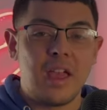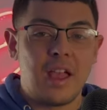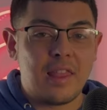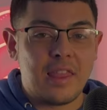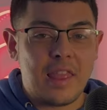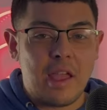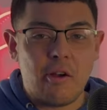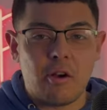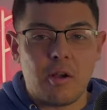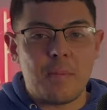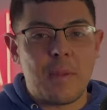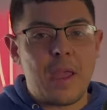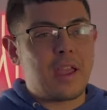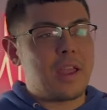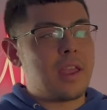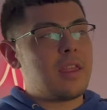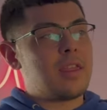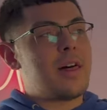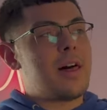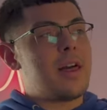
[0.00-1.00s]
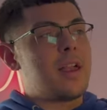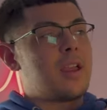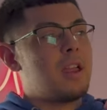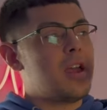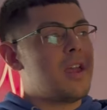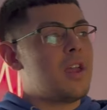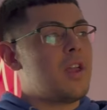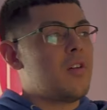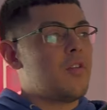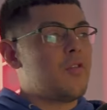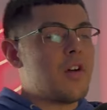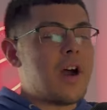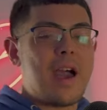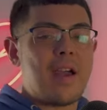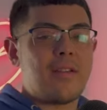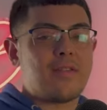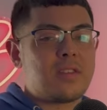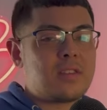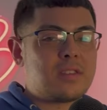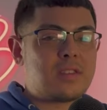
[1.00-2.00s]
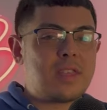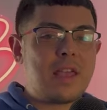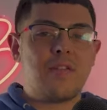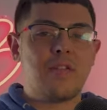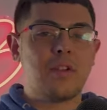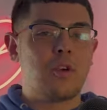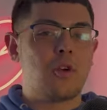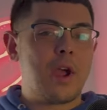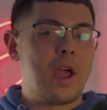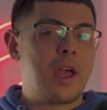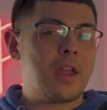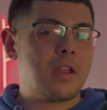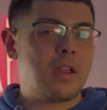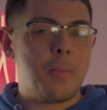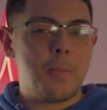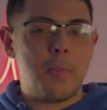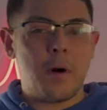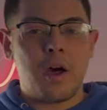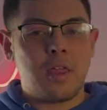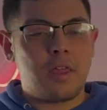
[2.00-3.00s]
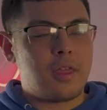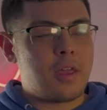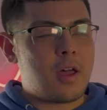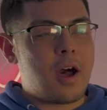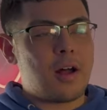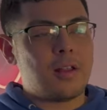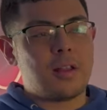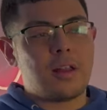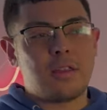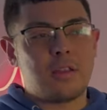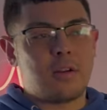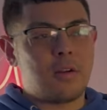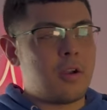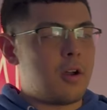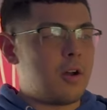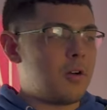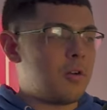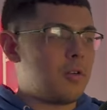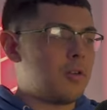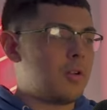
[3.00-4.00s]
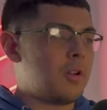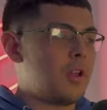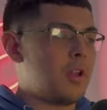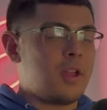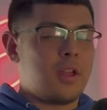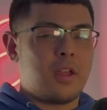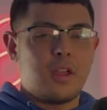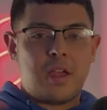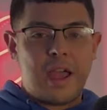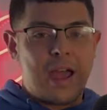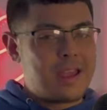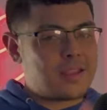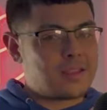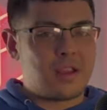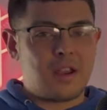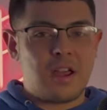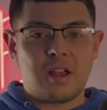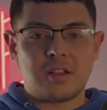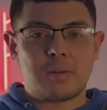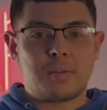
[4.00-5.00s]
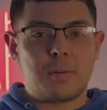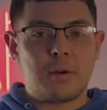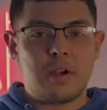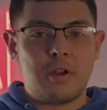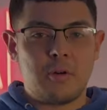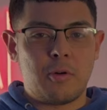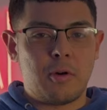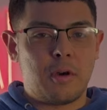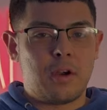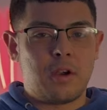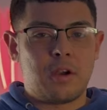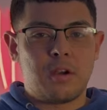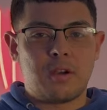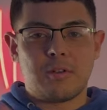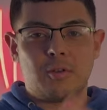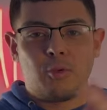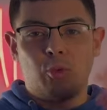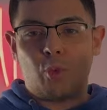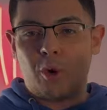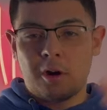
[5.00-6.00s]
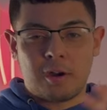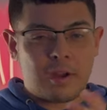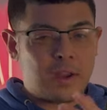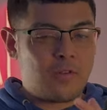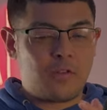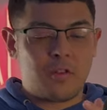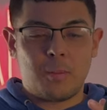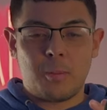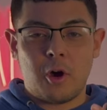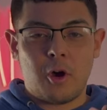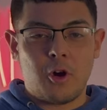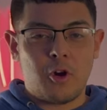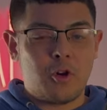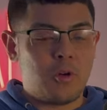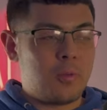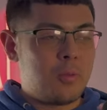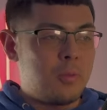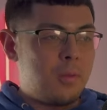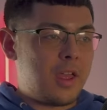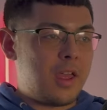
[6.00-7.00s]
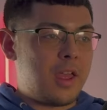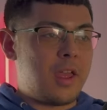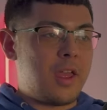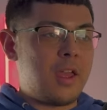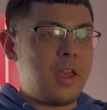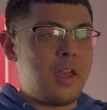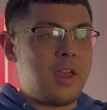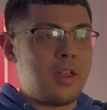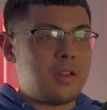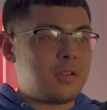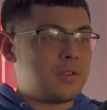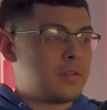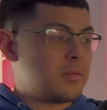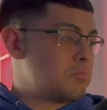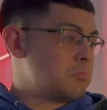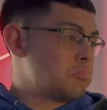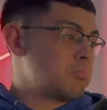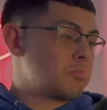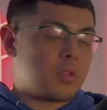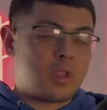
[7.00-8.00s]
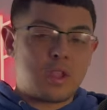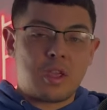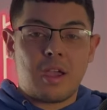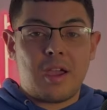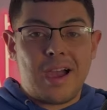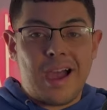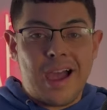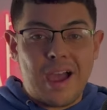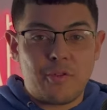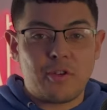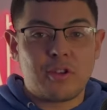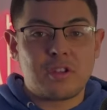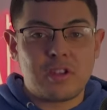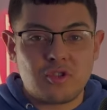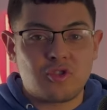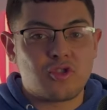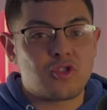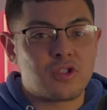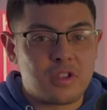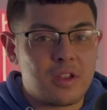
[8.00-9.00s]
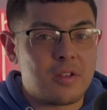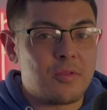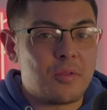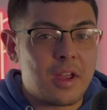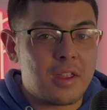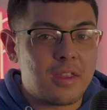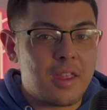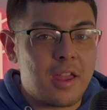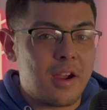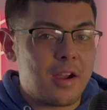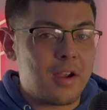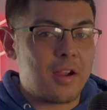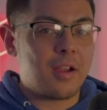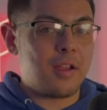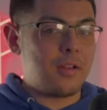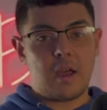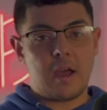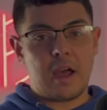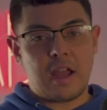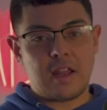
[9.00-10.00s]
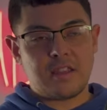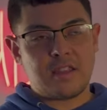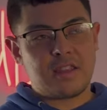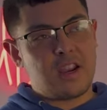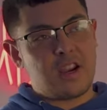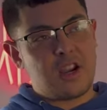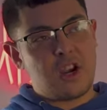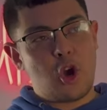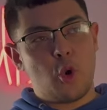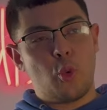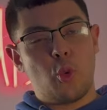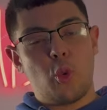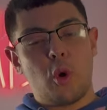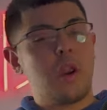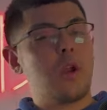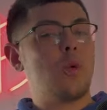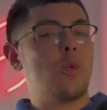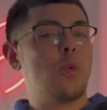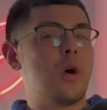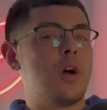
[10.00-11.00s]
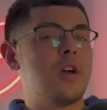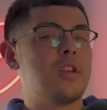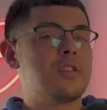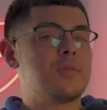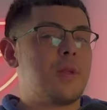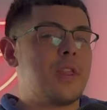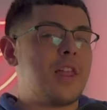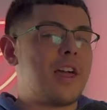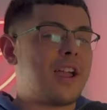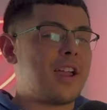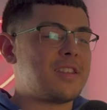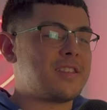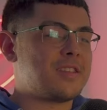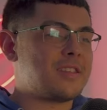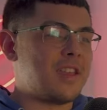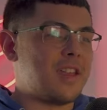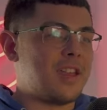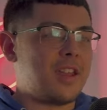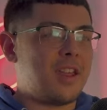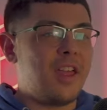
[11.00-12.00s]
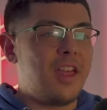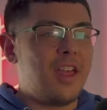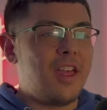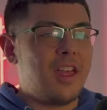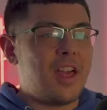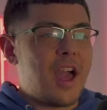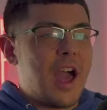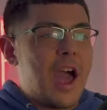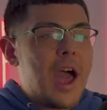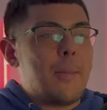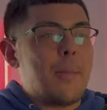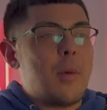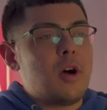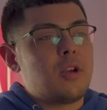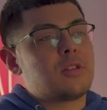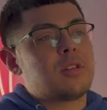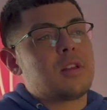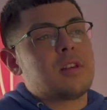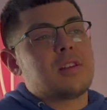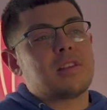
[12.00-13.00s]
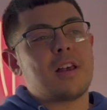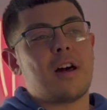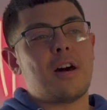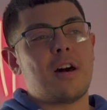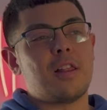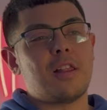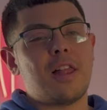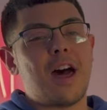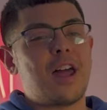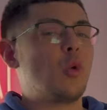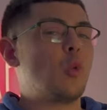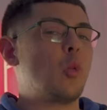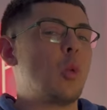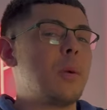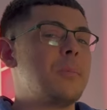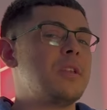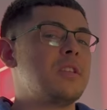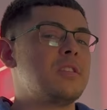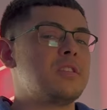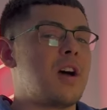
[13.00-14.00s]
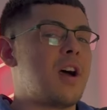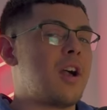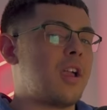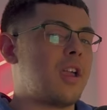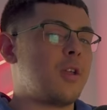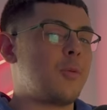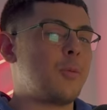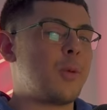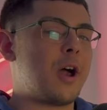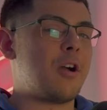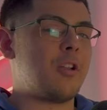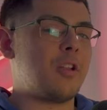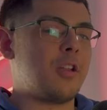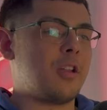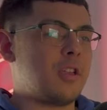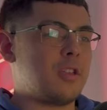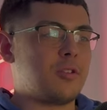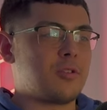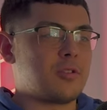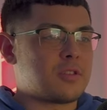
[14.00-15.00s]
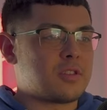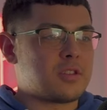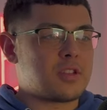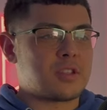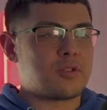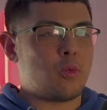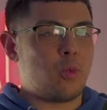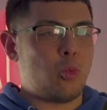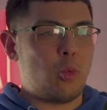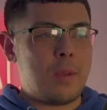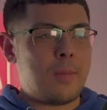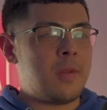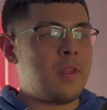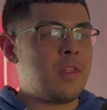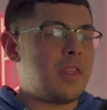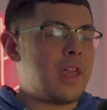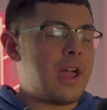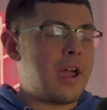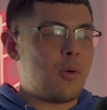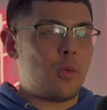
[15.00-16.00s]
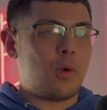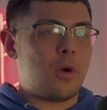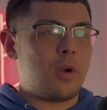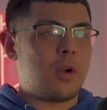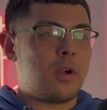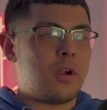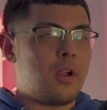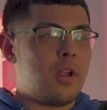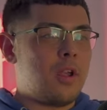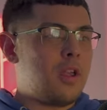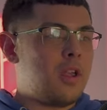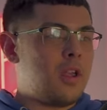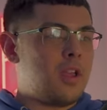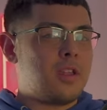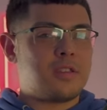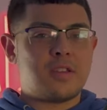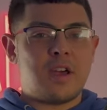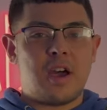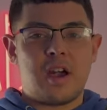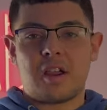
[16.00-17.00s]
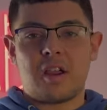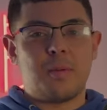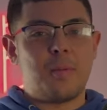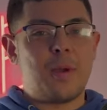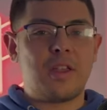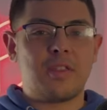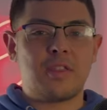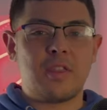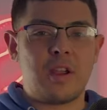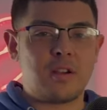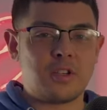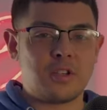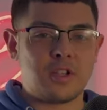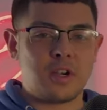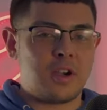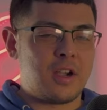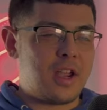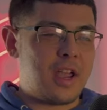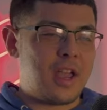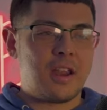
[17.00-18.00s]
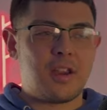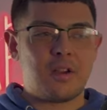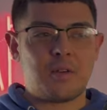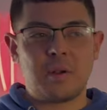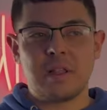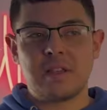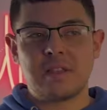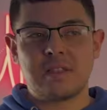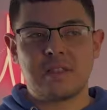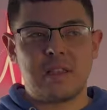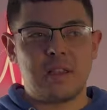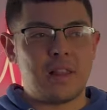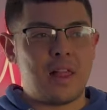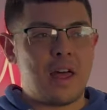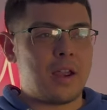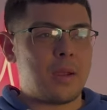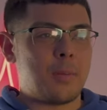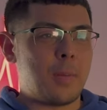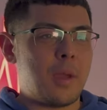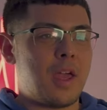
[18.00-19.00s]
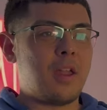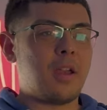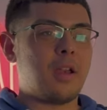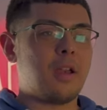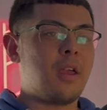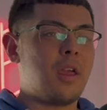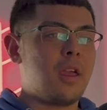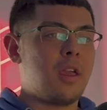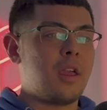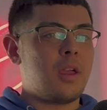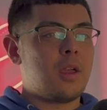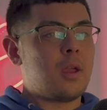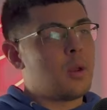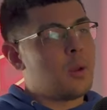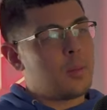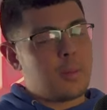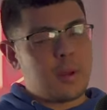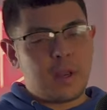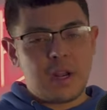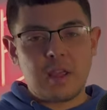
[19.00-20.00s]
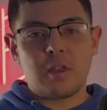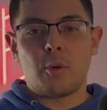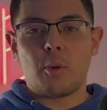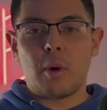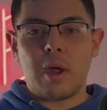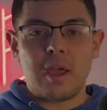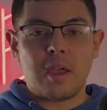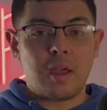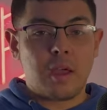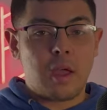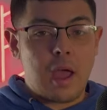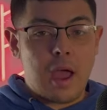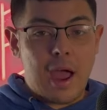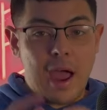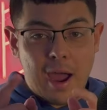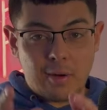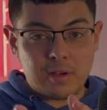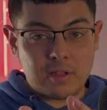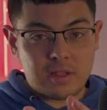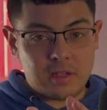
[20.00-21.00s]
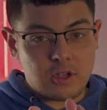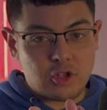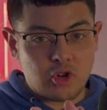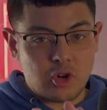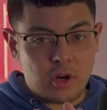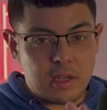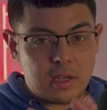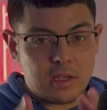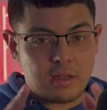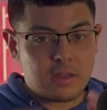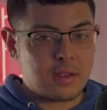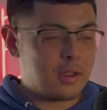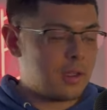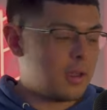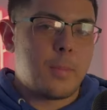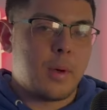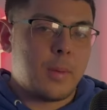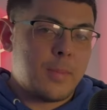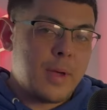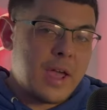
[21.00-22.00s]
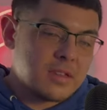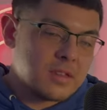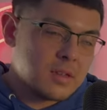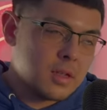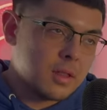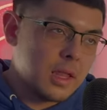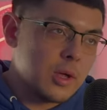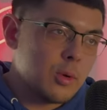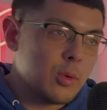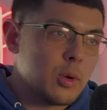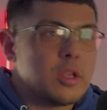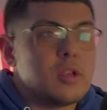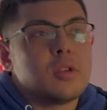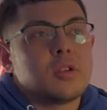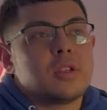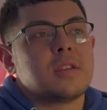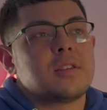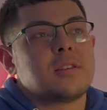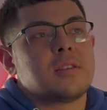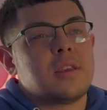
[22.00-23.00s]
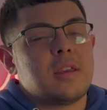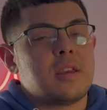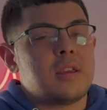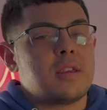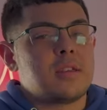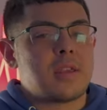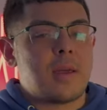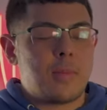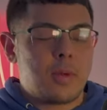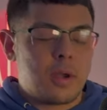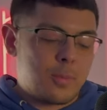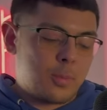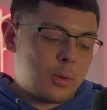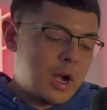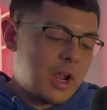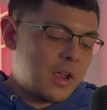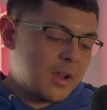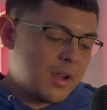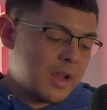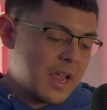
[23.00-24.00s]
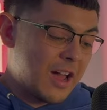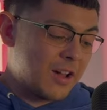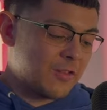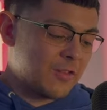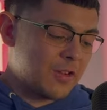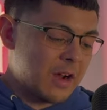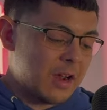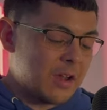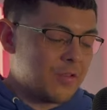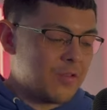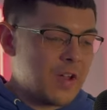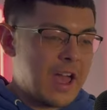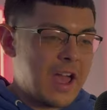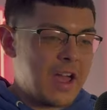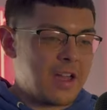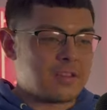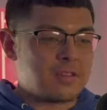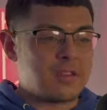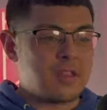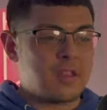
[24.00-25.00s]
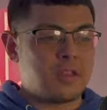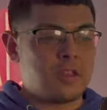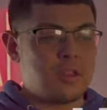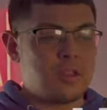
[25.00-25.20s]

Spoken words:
and they were making like 5 to 7 grand a month all on their own as an entrepreneur working from home, and I was interested right there. I didn't know what it was, but like I said, I mostly saw a lot of women talking about it. It was just women that were talking about their journey. I didn't really see a lot of men. But either way, I was intrigued. But basically what UGC is, I'm gonna break it down very fast.